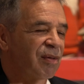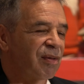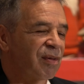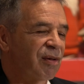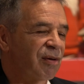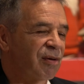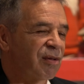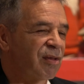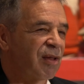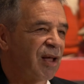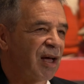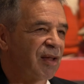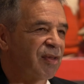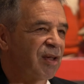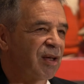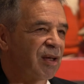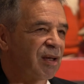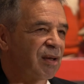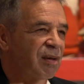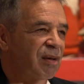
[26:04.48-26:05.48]
there's
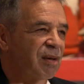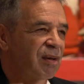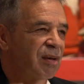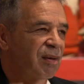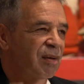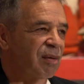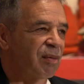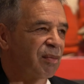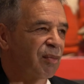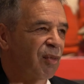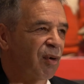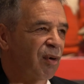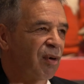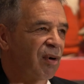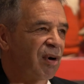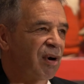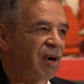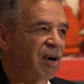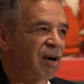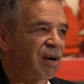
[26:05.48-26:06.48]
nothing
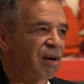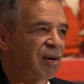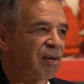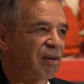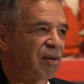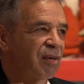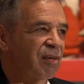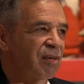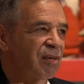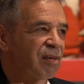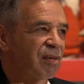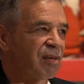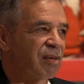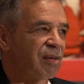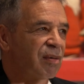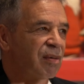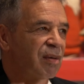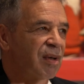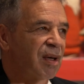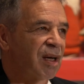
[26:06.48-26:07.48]
more
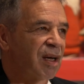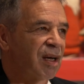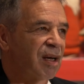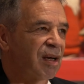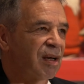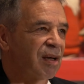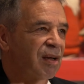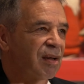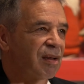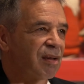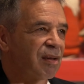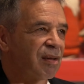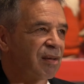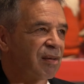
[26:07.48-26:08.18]
uh,